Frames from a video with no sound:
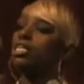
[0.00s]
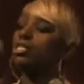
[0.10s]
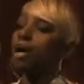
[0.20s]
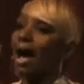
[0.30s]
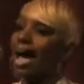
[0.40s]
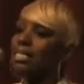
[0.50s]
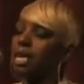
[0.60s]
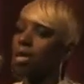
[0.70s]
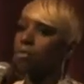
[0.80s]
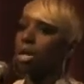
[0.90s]
I
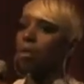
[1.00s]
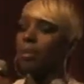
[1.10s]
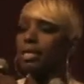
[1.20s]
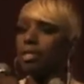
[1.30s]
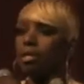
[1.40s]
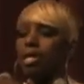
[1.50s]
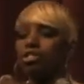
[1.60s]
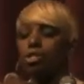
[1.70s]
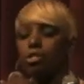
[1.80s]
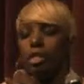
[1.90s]
don't know, but
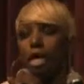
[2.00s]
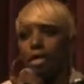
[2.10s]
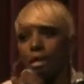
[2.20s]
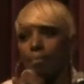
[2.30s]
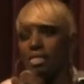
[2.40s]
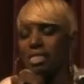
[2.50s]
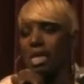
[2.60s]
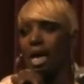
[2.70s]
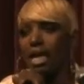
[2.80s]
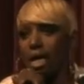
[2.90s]
it's usually on
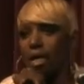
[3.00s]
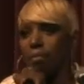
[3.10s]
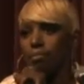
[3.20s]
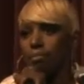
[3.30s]
NBC.com.